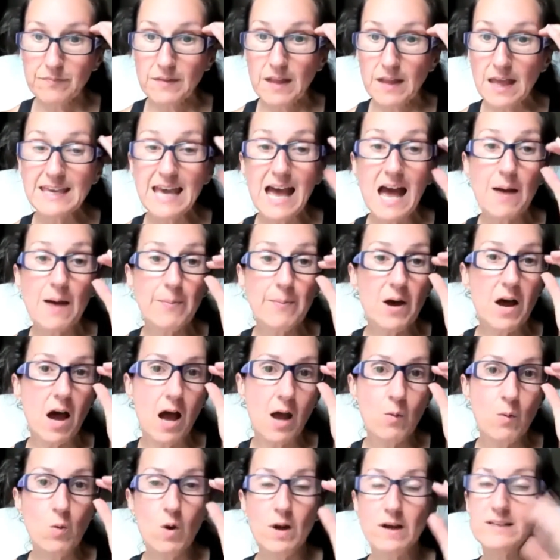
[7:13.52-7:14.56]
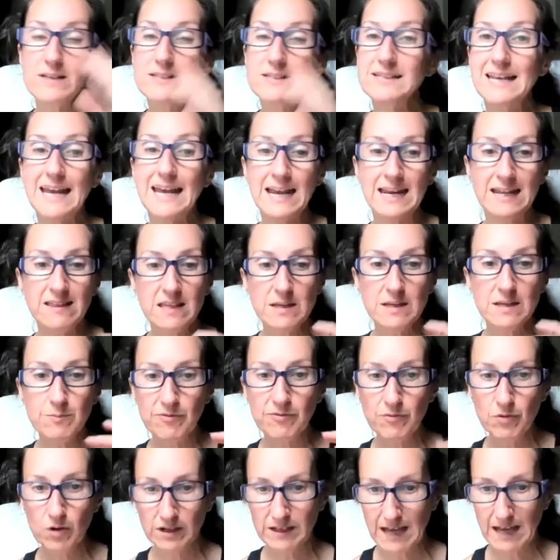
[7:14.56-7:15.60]
GABA, I want to say anything
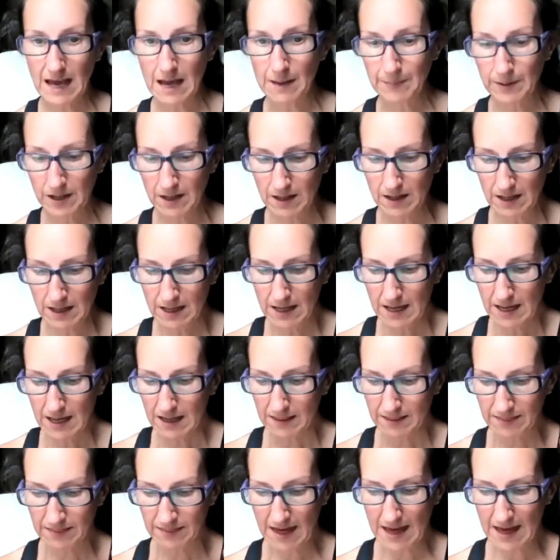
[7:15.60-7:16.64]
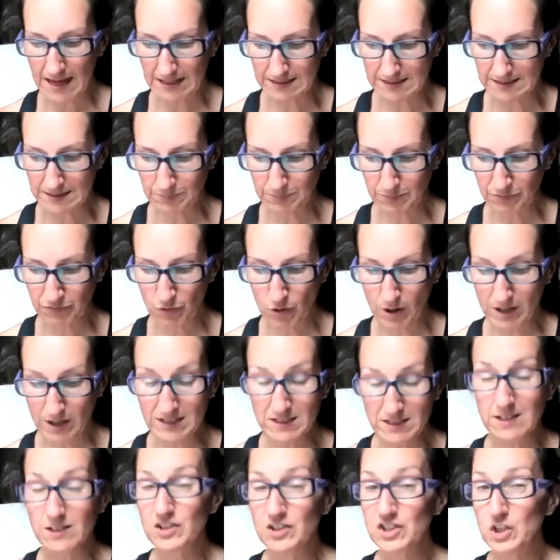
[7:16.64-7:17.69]
before GABA, that before I
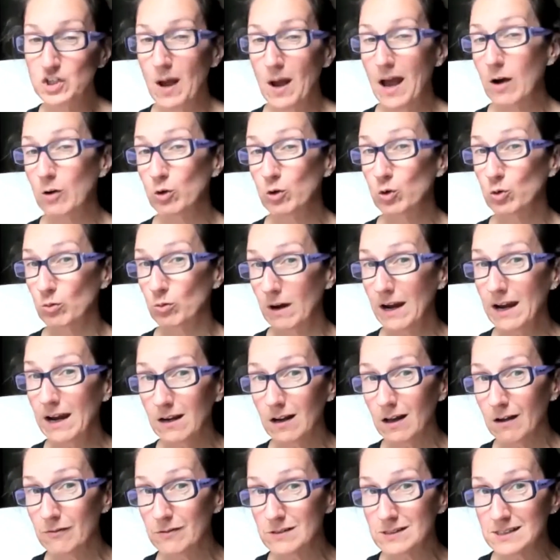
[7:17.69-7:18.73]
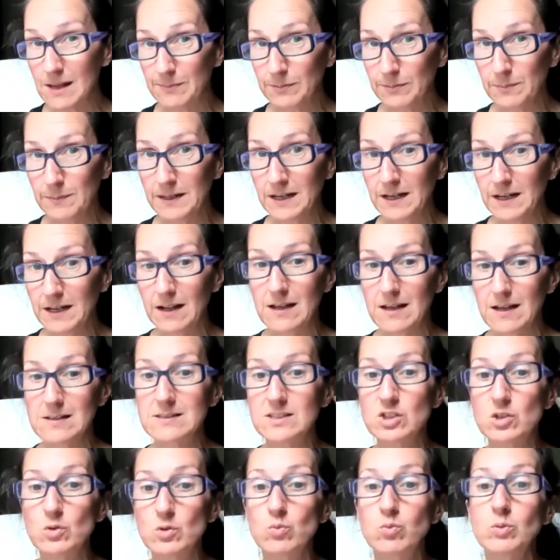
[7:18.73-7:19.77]
teach you how great of a supplement it is,
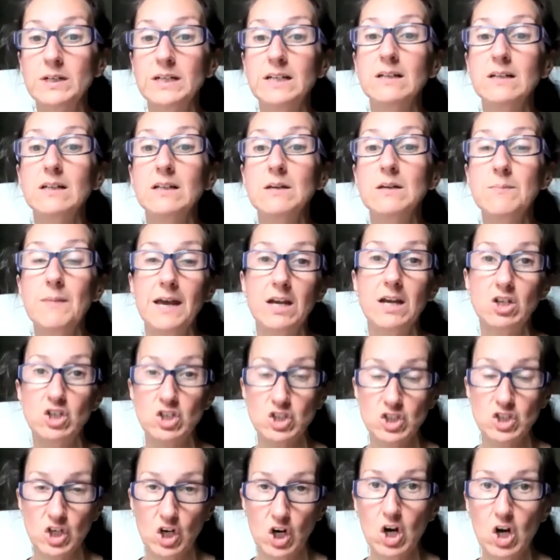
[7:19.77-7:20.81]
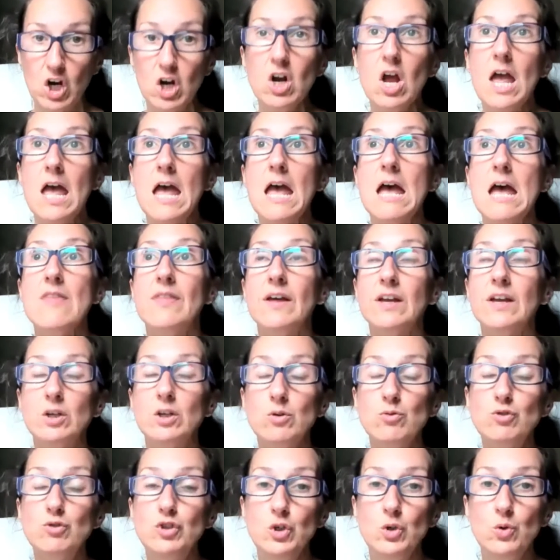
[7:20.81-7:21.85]
to really make sure that
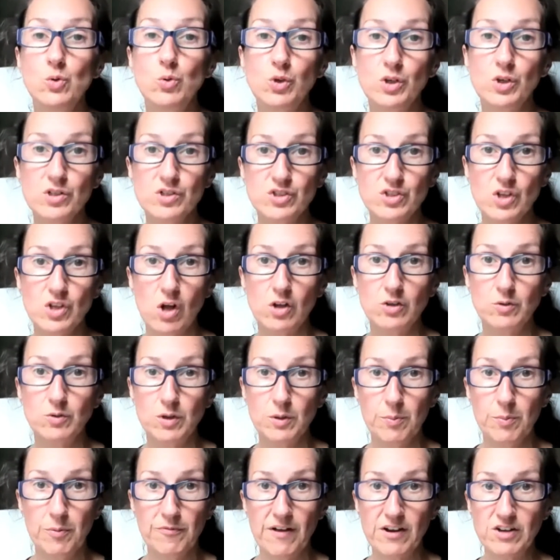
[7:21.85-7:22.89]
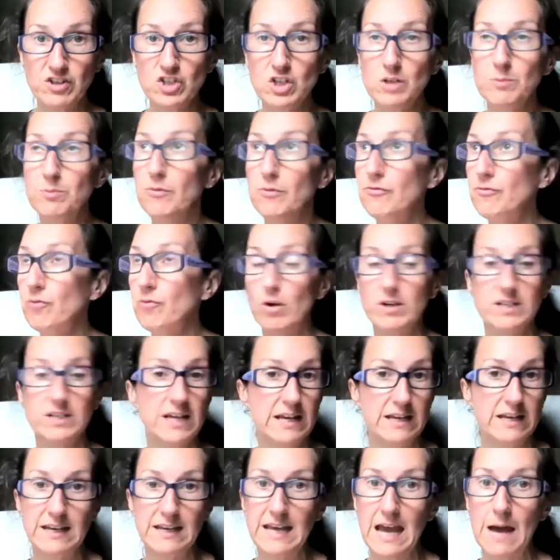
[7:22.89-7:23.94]
you do consult with a professional before
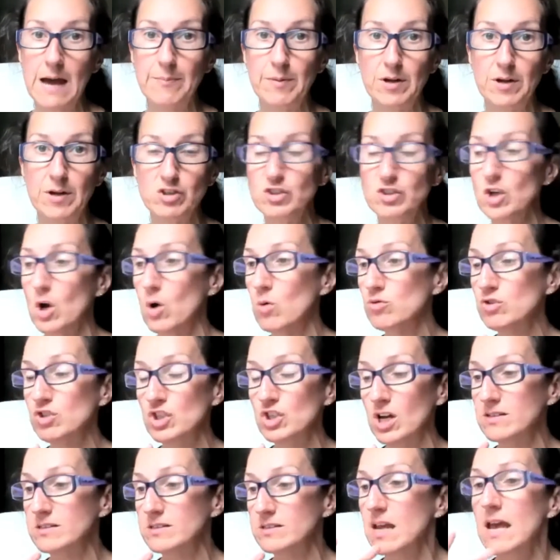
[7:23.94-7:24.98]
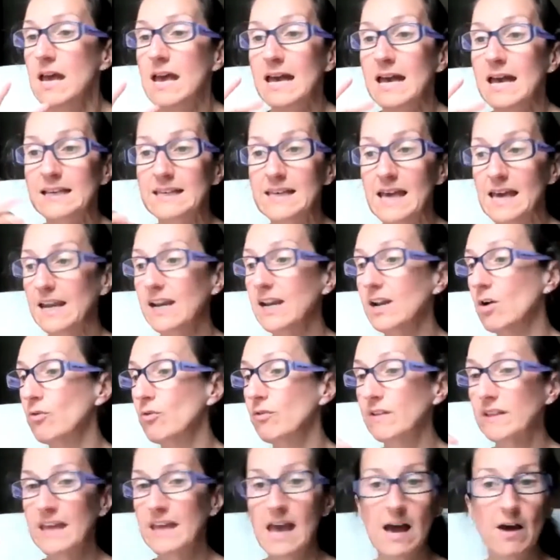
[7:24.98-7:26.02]
taking GABA. Don't just get it over
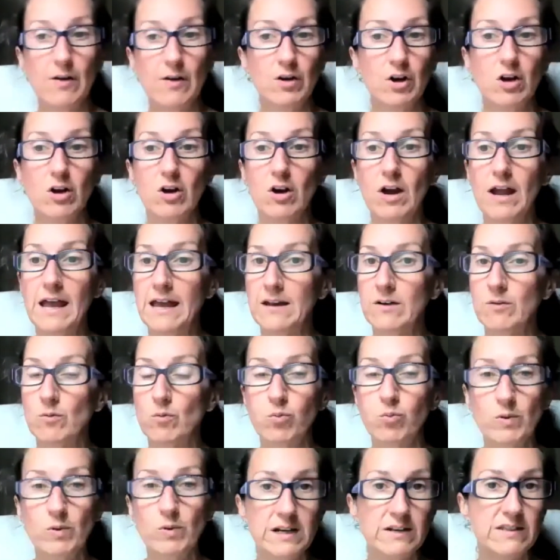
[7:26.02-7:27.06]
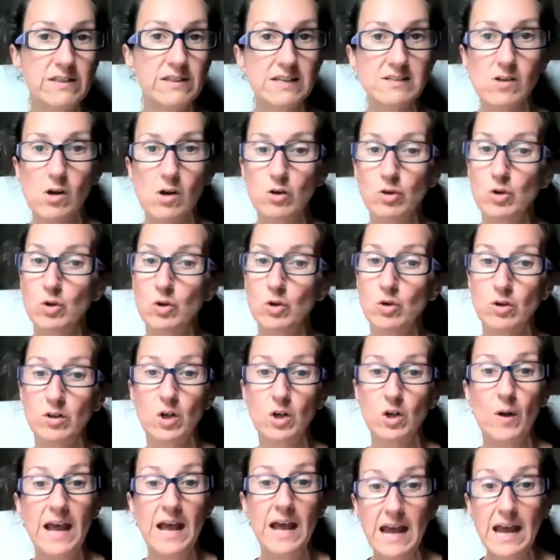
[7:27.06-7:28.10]
the counter and read things on Google and
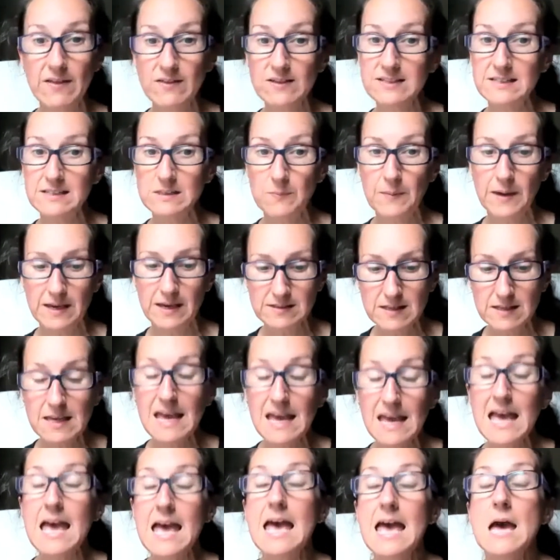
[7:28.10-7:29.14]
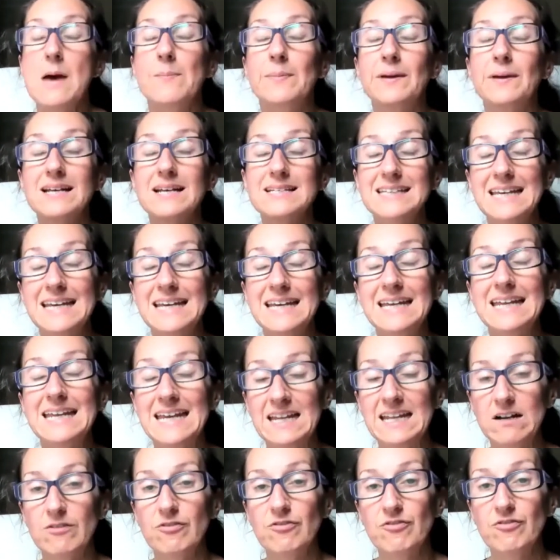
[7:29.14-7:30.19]
go, hey, this is amazing, because it
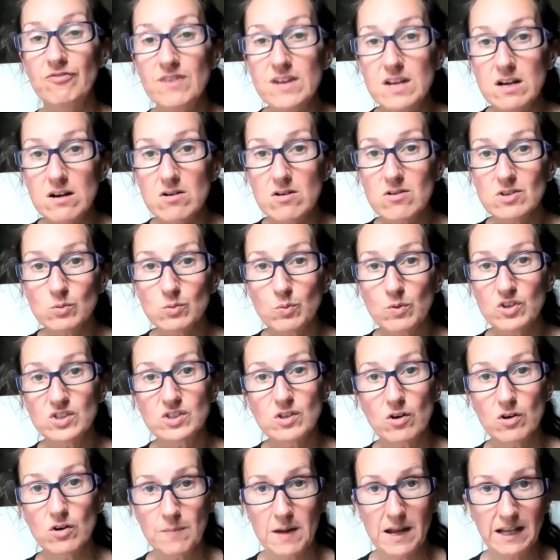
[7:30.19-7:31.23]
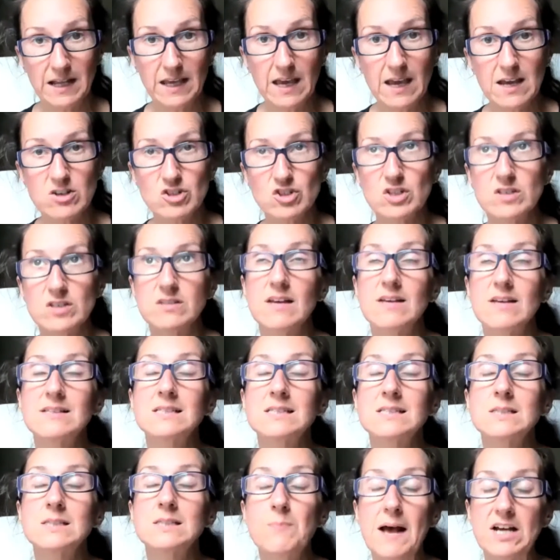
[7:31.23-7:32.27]
interferes with certain medications,
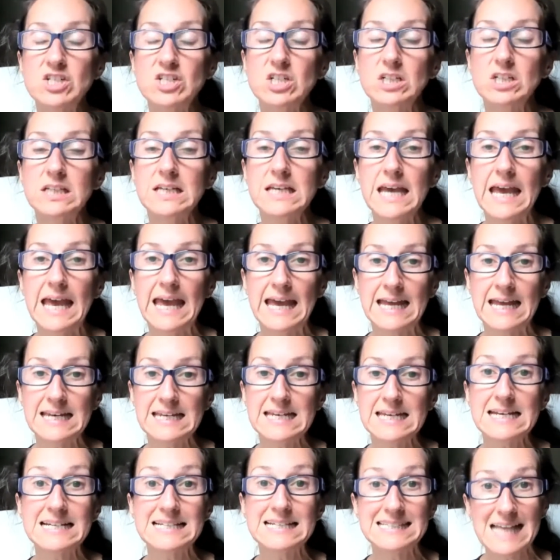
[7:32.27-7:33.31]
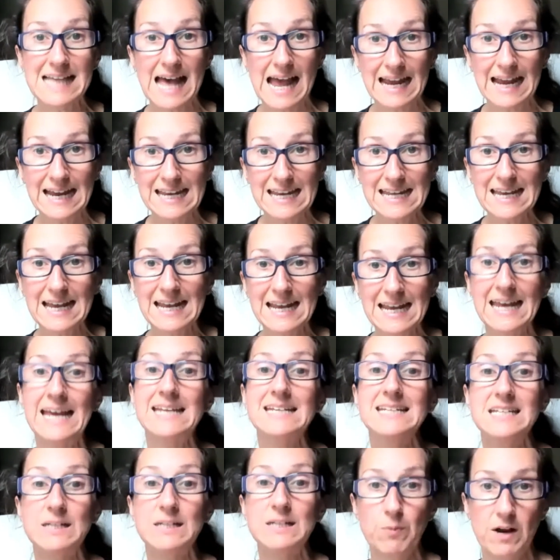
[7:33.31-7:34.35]
especially anti-anxiety and
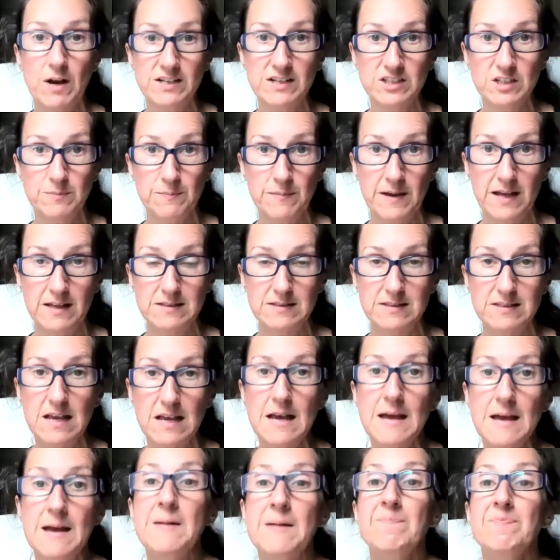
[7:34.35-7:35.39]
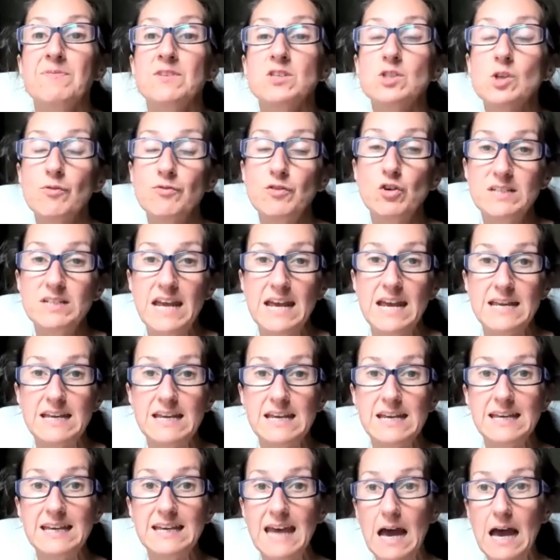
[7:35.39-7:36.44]
antidepressant meds. So if you're
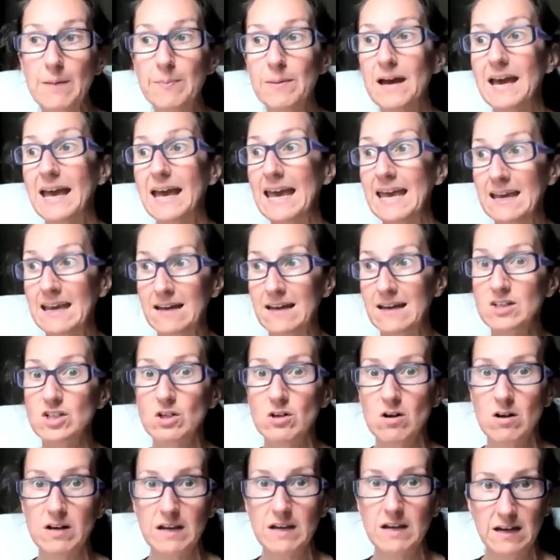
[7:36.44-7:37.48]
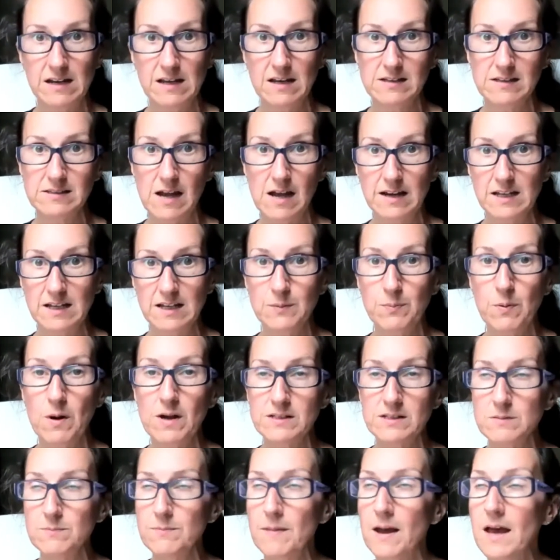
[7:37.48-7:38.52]
taking GABA and you're on anti-anxiety
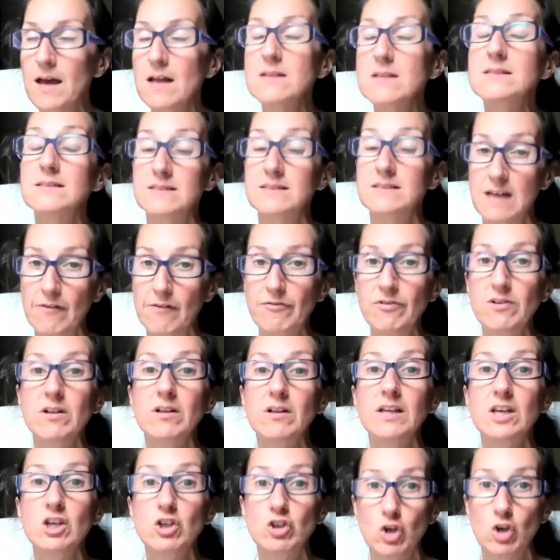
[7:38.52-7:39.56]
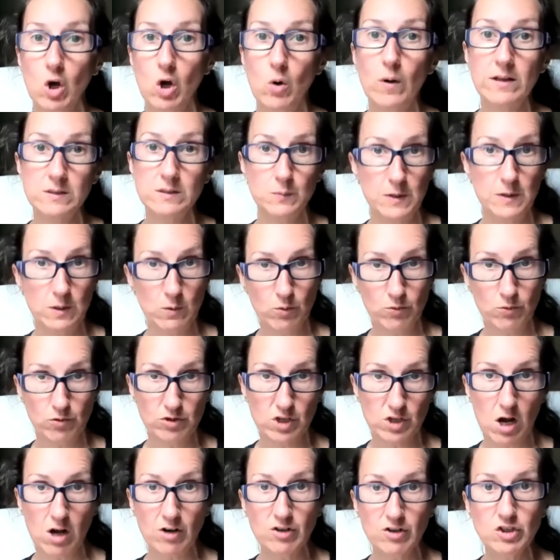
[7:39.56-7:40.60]
depressant meds, definitely go and speak with your
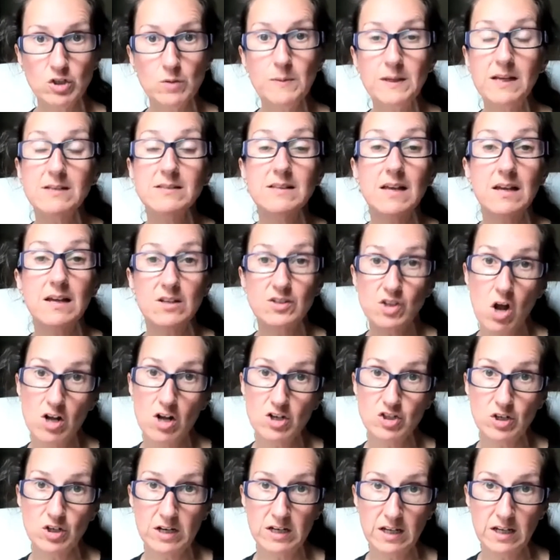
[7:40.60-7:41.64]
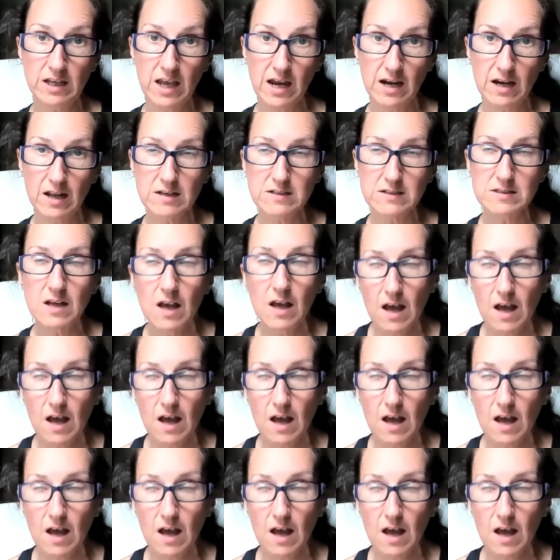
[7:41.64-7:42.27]
doctor, because that is contraindicated.